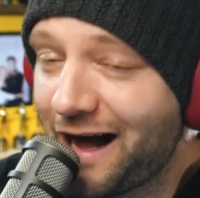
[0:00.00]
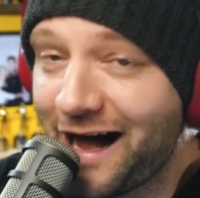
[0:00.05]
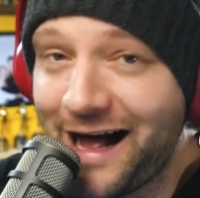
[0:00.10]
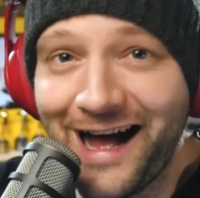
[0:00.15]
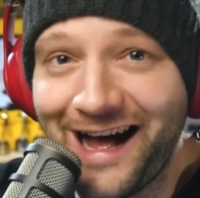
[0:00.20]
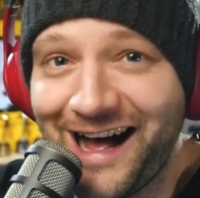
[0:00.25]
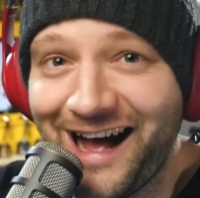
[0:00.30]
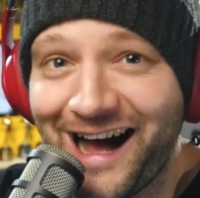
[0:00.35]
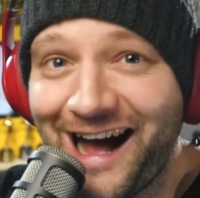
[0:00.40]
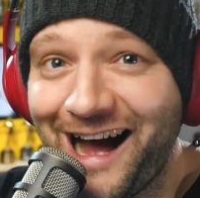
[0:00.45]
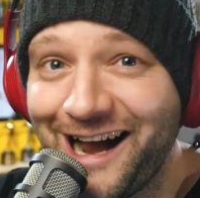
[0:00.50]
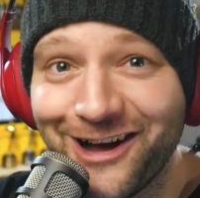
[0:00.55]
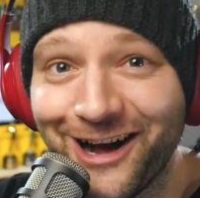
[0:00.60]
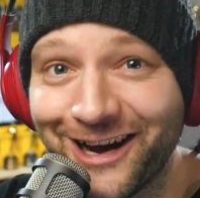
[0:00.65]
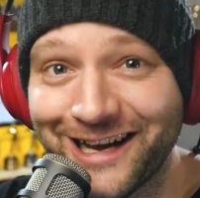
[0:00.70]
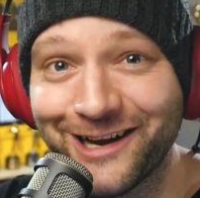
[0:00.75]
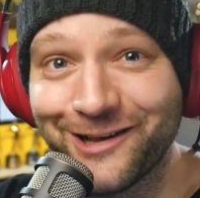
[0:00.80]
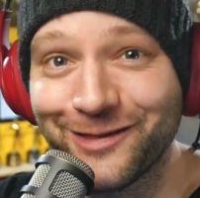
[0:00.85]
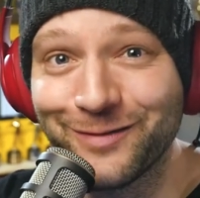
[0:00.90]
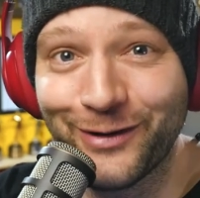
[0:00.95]
I
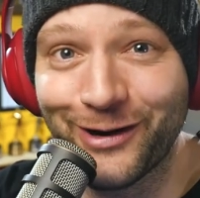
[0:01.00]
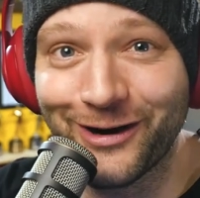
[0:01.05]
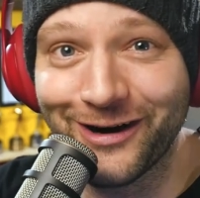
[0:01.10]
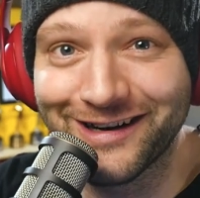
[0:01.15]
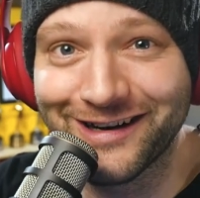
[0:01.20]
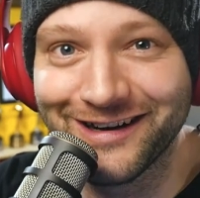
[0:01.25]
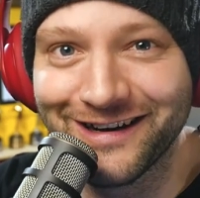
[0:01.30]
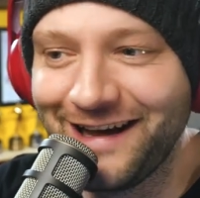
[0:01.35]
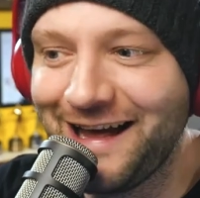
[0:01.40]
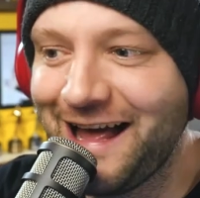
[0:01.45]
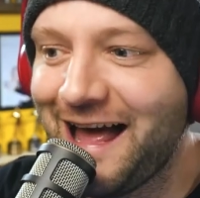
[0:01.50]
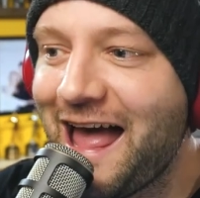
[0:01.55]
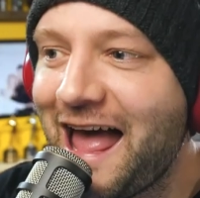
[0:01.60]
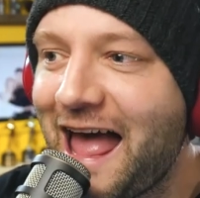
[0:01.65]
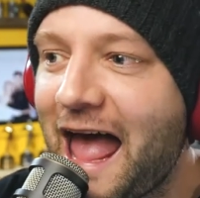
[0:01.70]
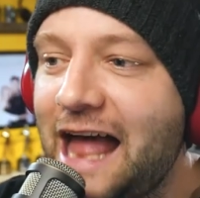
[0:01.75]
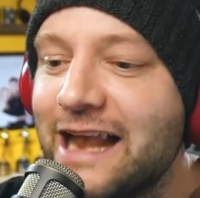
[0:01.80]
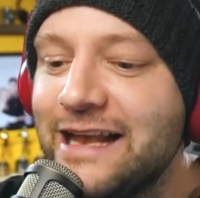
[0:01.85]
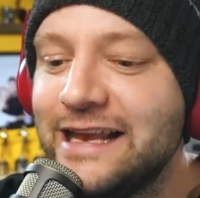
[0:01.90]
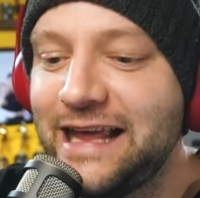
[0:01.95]
knock out of the park.
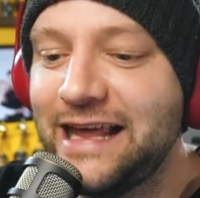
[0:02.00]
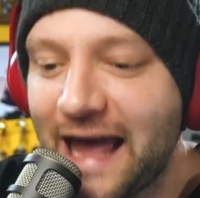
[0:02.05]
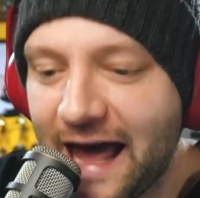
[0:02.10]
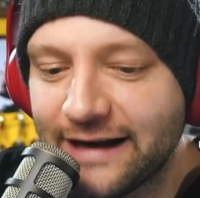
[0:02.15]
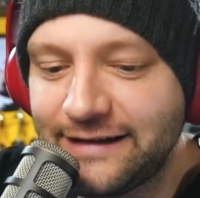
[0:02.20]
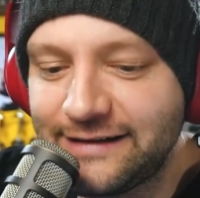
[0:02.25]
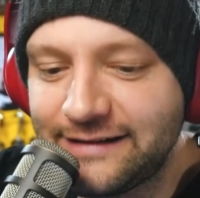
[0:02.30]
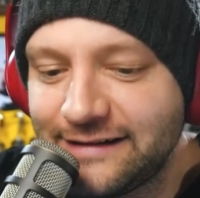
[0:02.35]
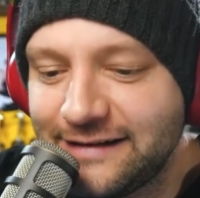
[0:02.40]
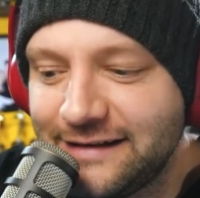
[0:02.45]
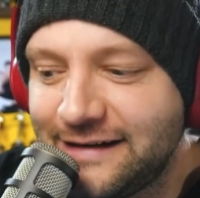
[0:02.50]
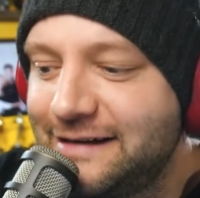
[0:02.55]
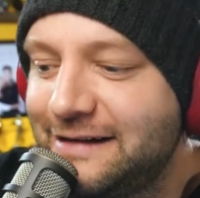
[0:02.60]
And yet,